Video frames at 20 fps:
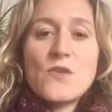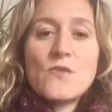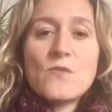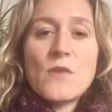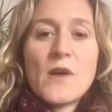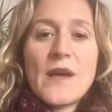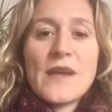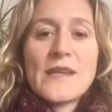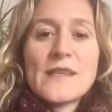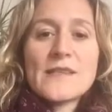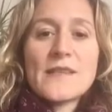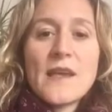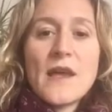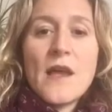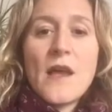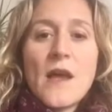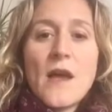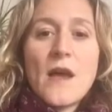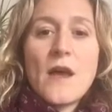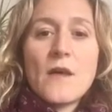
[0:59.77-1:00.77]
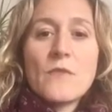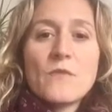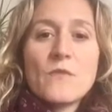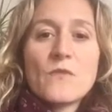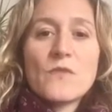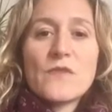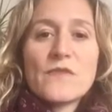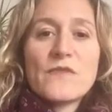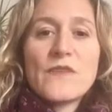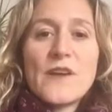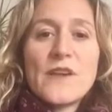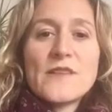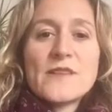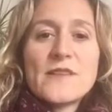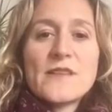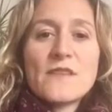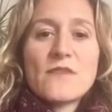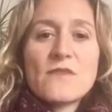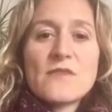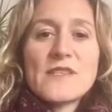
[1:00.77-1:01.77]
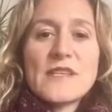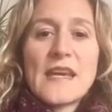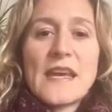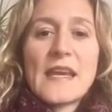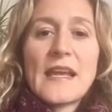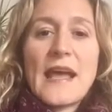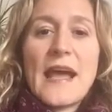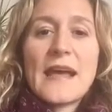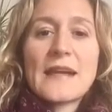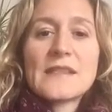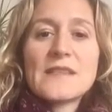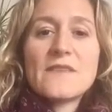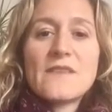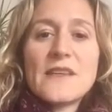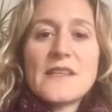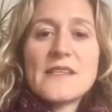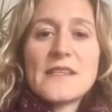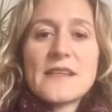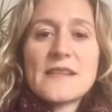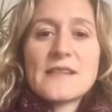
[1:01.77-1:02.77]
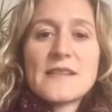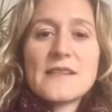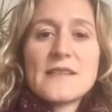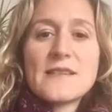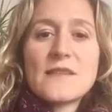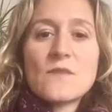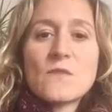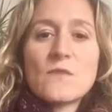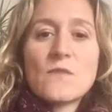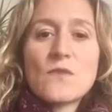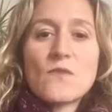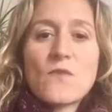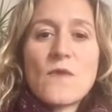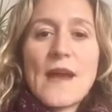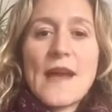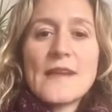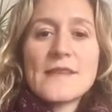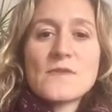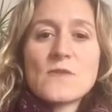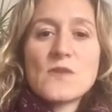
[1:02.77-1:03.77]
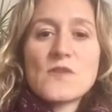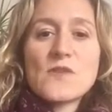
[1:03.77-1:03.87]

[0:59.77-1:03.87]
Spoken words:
you might refer to the reticular activating system, the RAS,